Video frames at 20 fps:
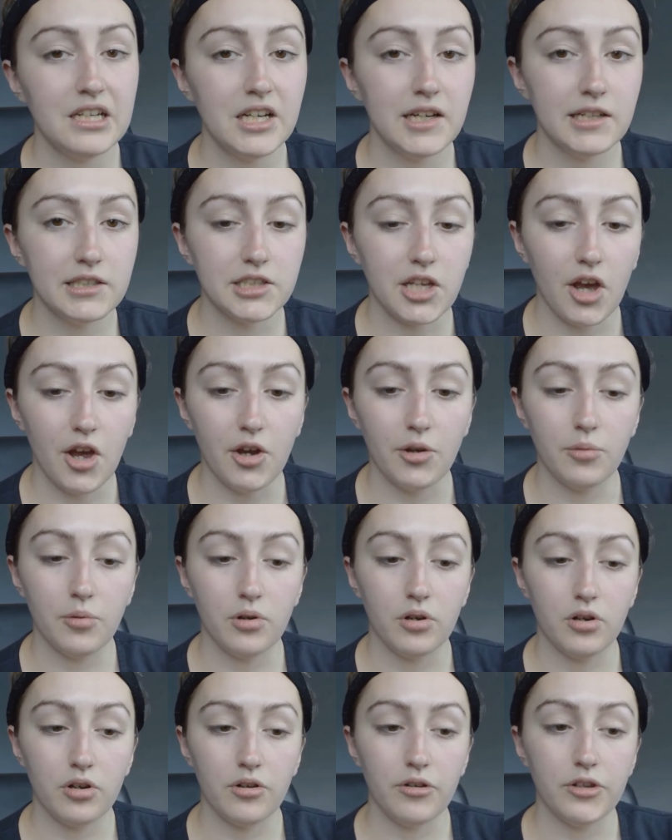So
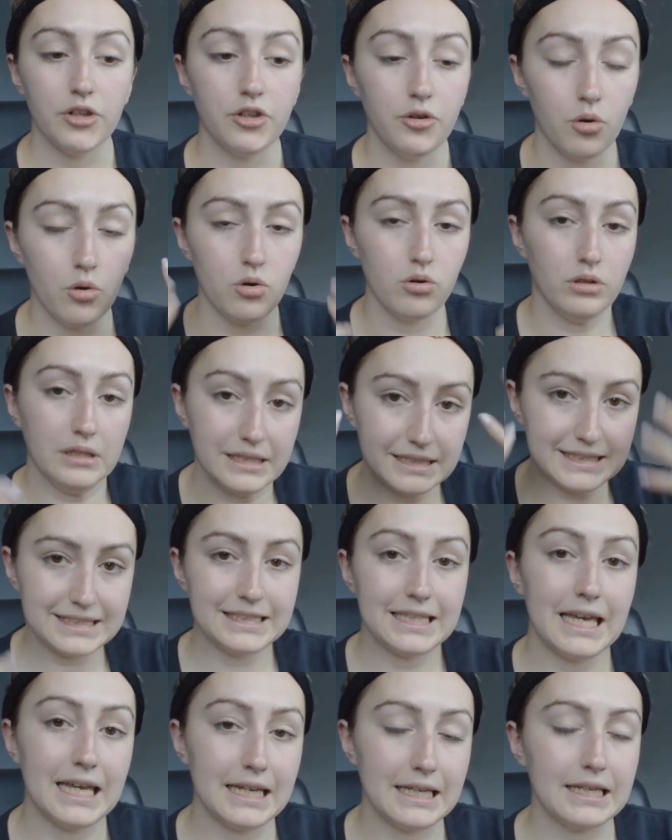your
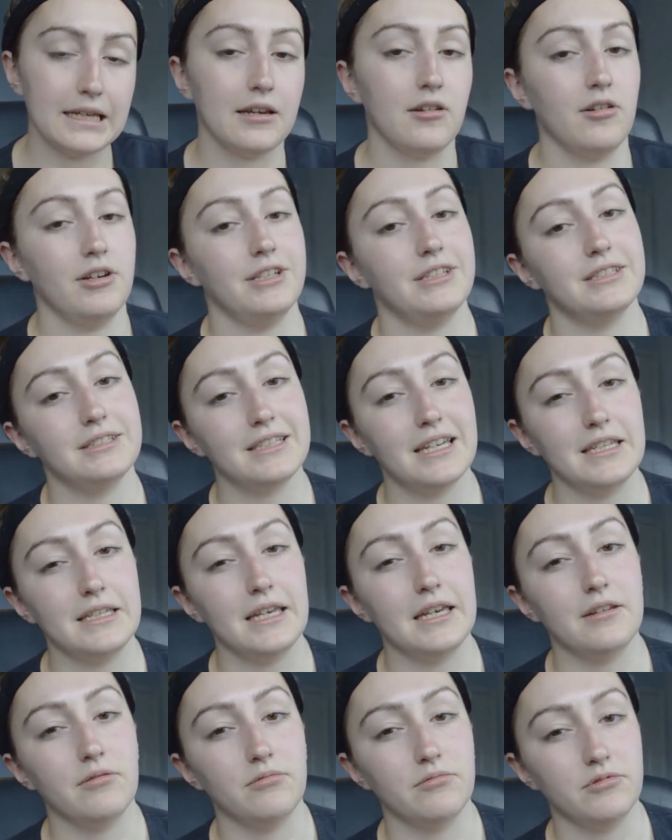skin can like take
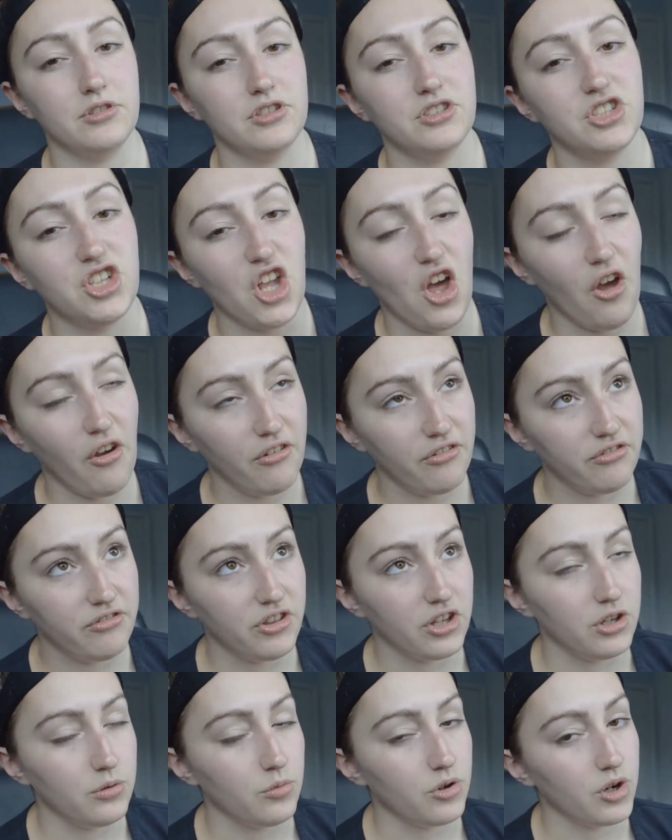in all the stuff
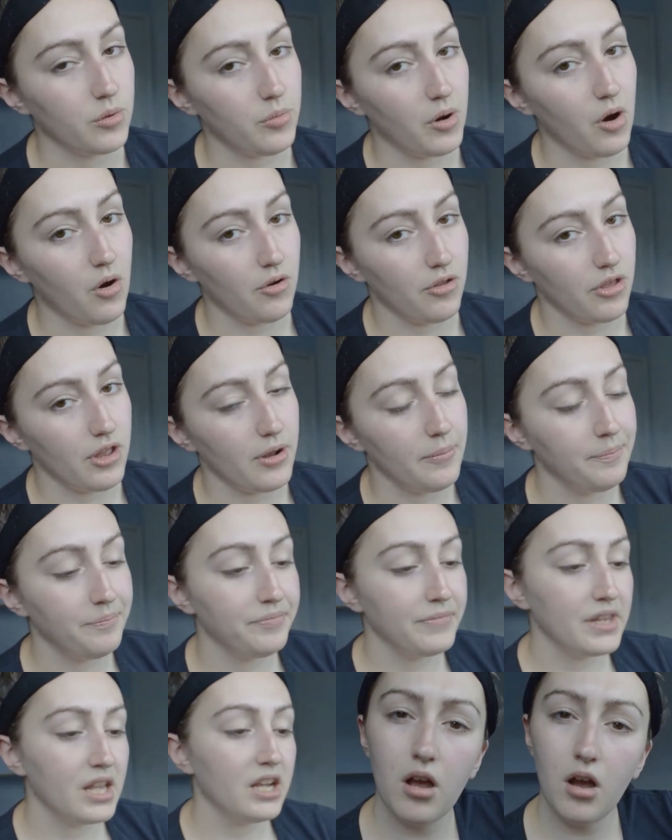that you want to put on there.
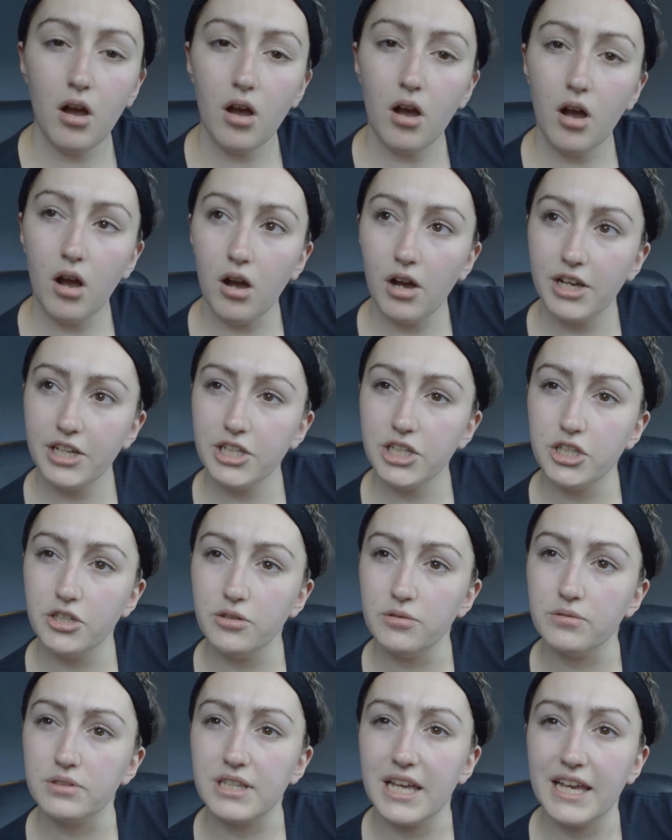I
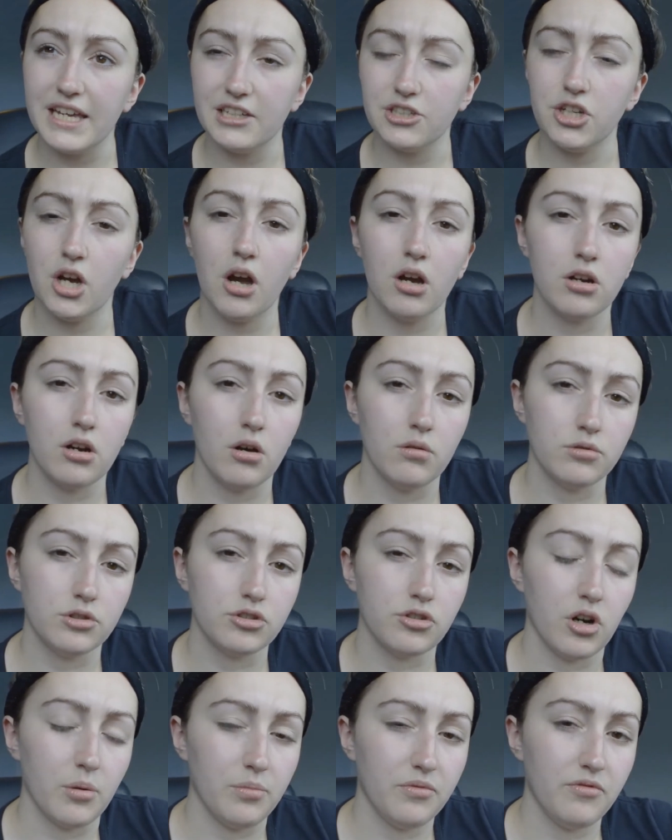use a charcoal
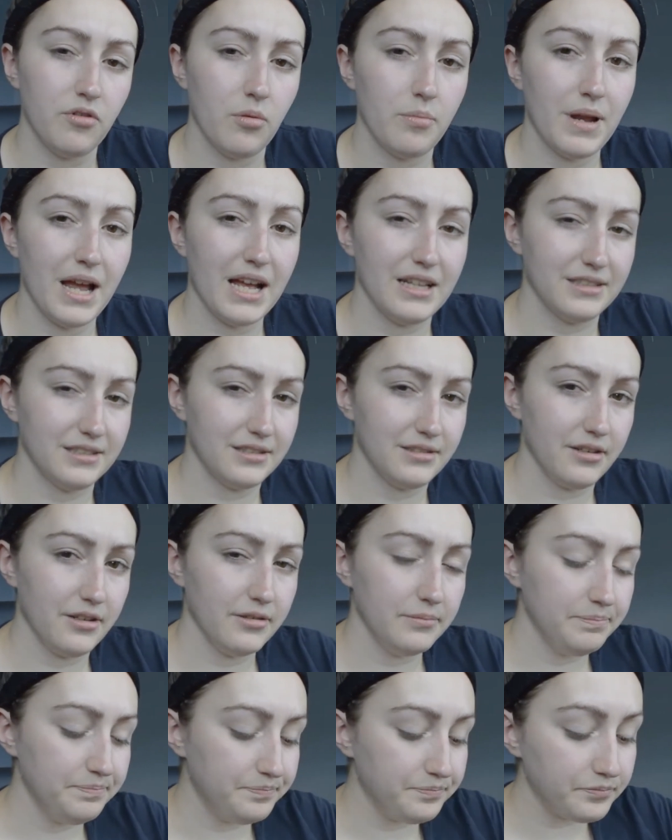scrub from Asda,
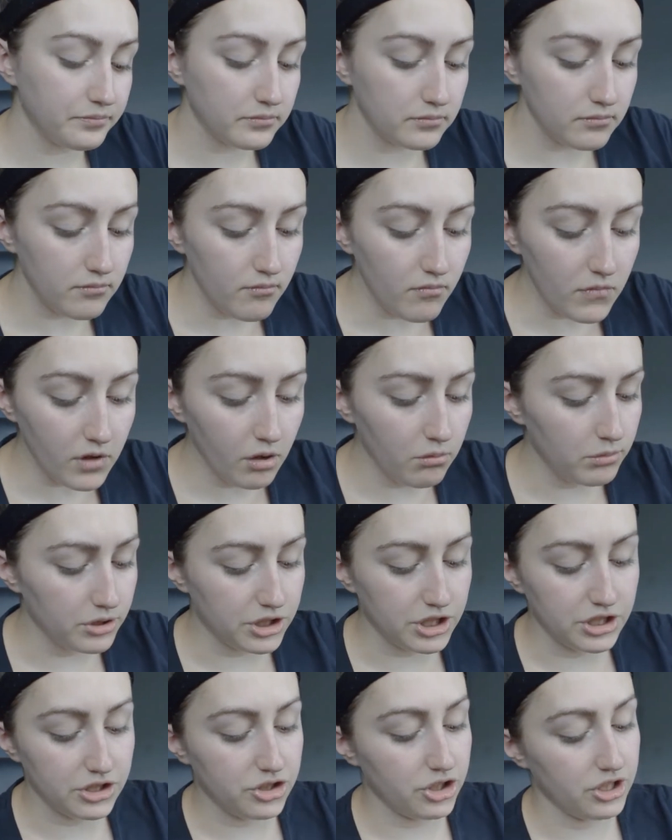
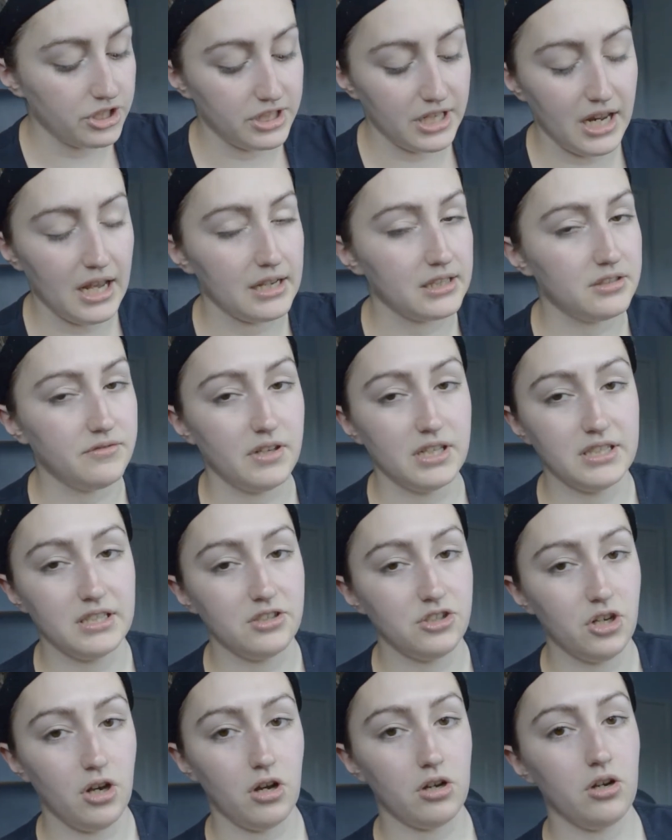which is just an activated
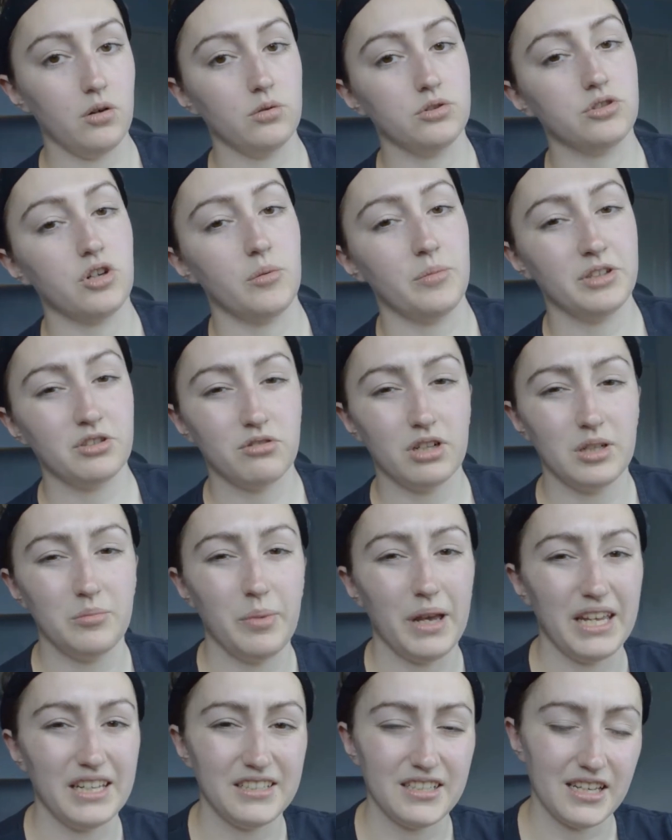charcoal scrub. It's really
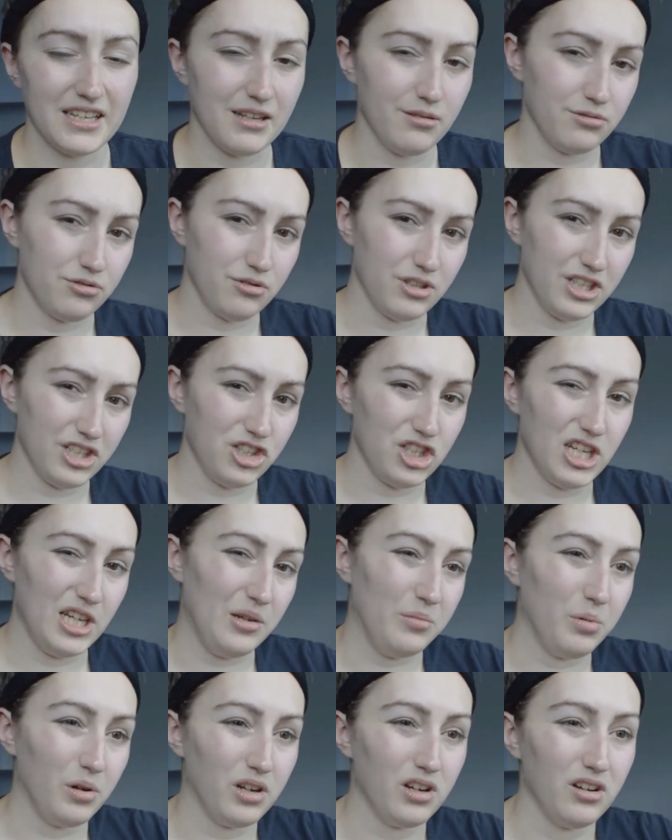basic, it was really cheap,
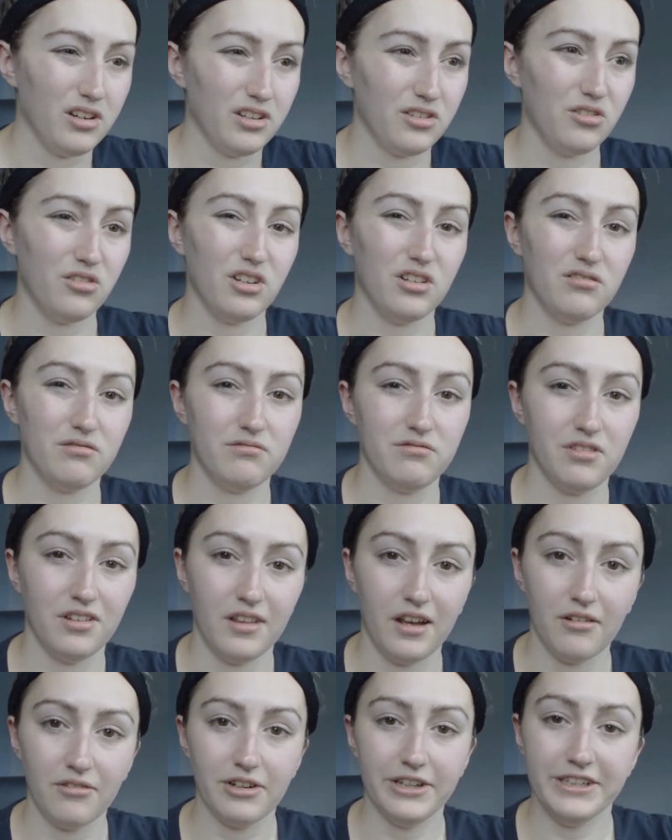I kind of got it for
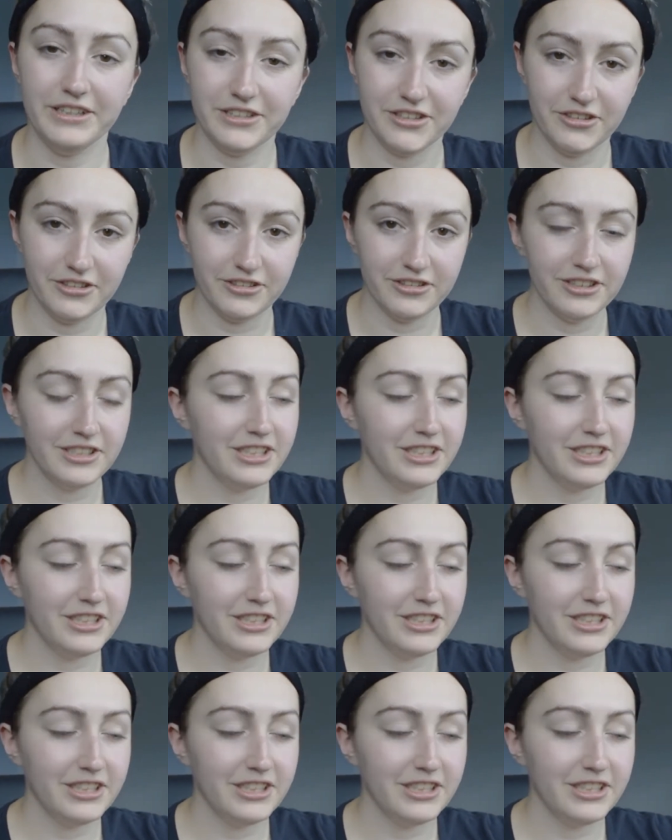that reason.